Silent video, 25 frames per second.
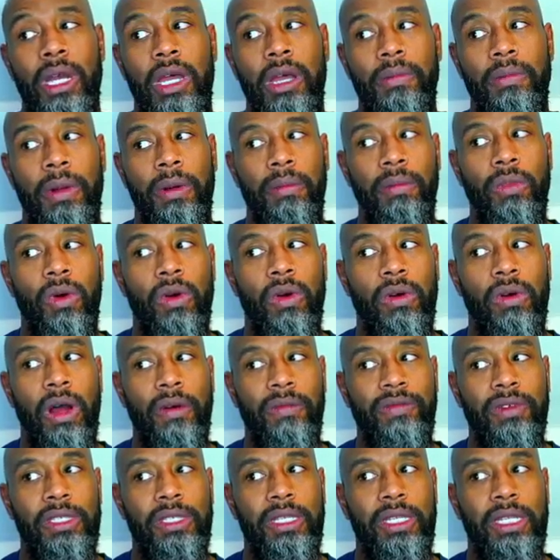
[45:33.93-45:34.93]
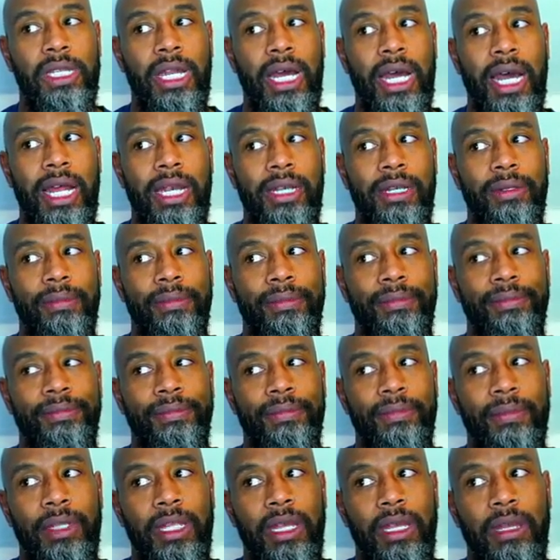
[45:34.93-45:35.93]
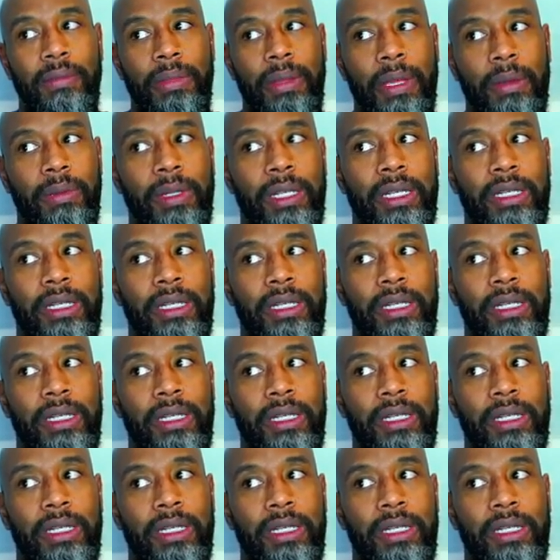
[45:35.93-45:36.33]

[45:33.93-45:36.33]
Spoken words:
But more often than not, people